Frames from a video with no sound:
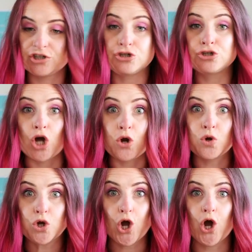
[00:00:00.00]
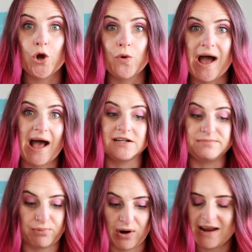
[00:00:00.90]
that don't go as
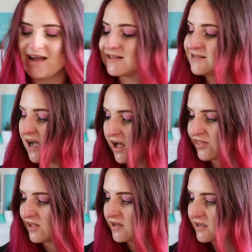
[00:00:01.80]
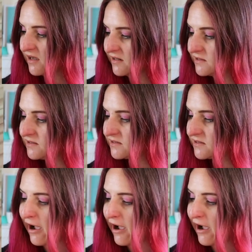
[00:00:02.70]
bright as other colours.